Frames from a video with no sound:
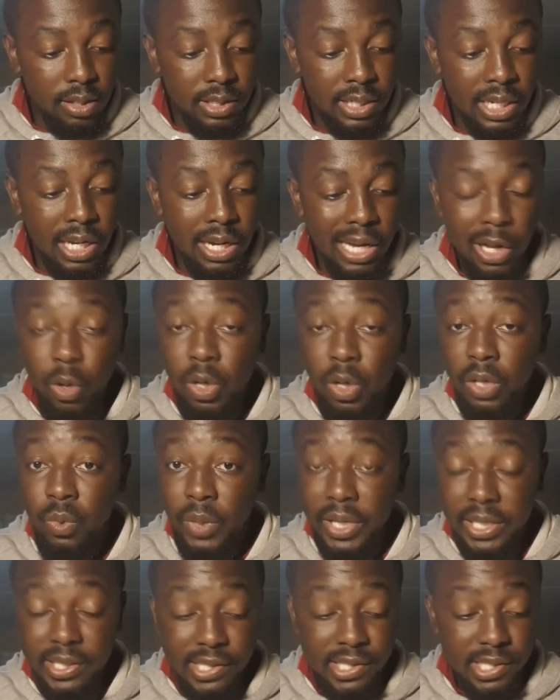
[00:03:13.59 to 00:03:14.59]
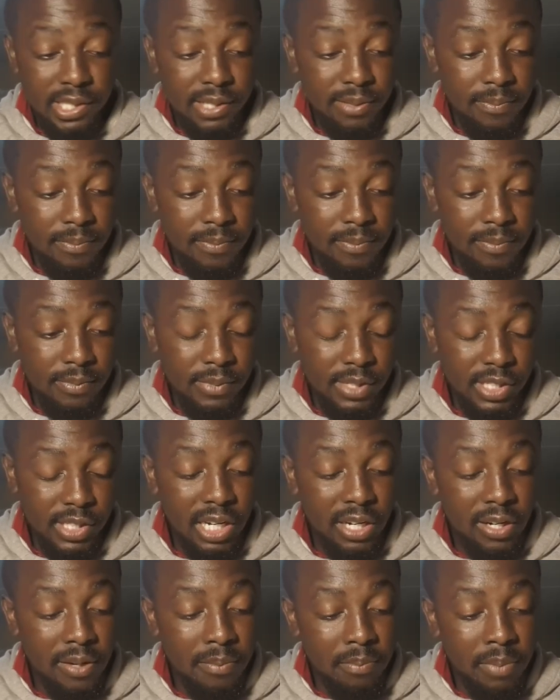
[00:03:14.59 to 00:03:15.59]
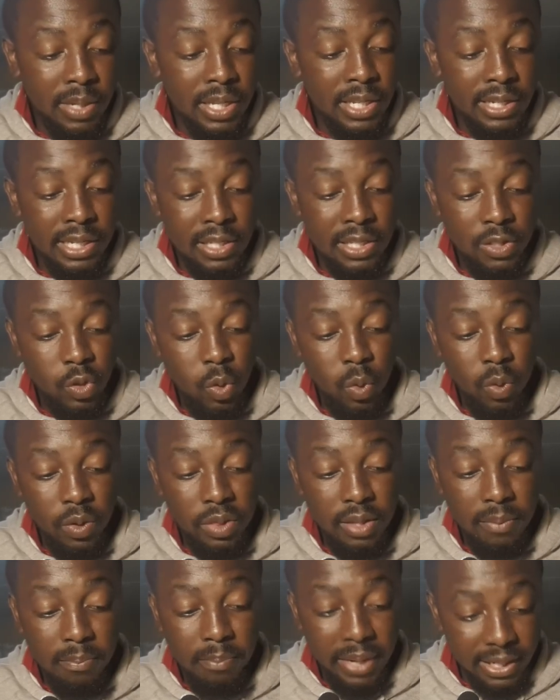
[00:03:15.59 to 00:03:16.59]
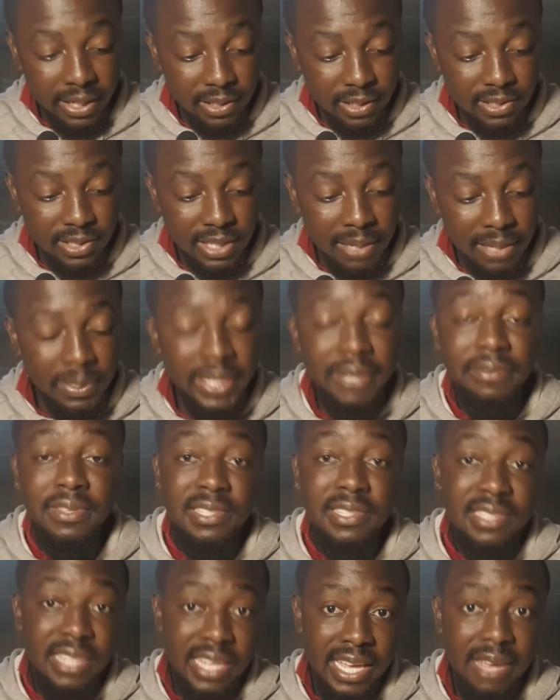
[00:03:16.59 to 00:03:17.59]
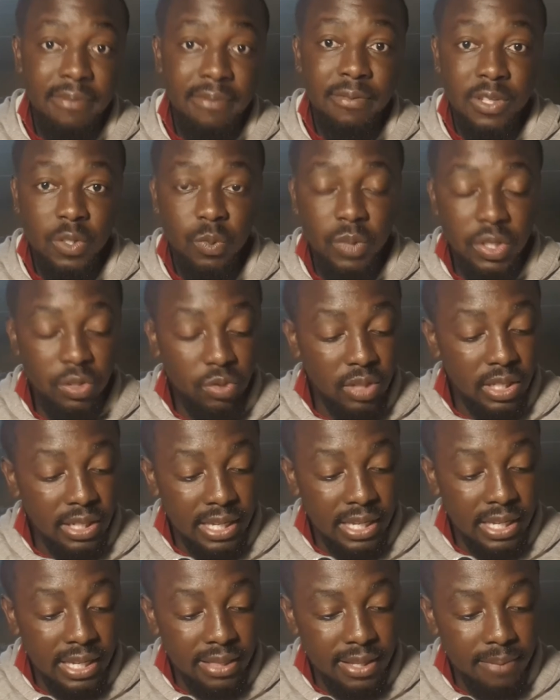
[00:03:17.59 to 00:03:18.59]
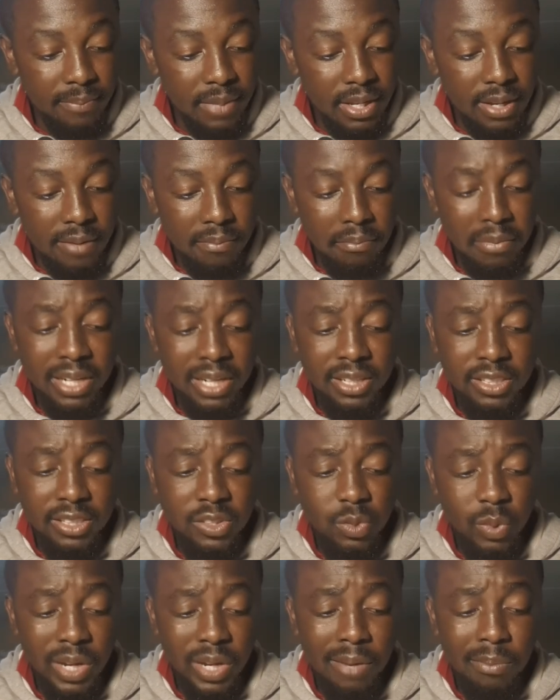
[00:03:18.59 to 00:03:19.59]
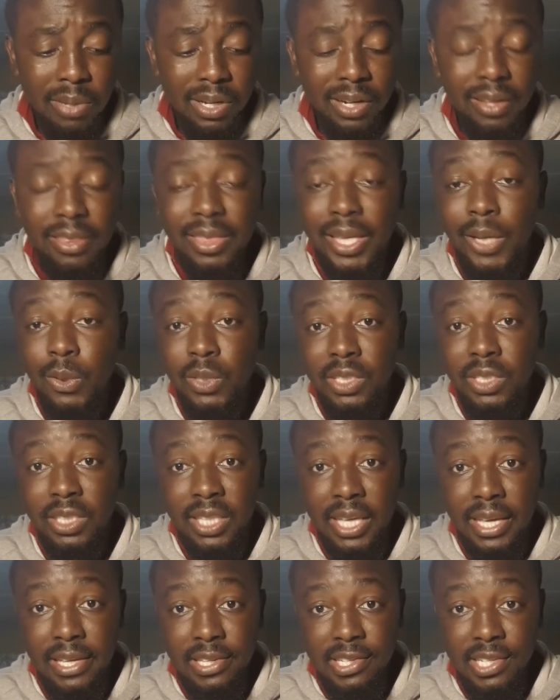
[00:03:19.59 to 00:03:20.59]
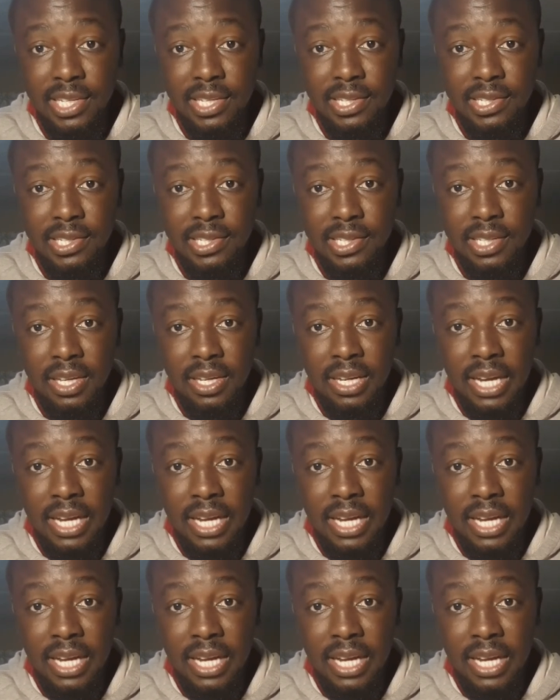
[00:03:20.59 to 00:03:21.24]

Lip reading: Now, I got weights. Charbray, let's go with the males. I believe this is the heaviest weight you can get them. Males weigh about 1,000 kgs.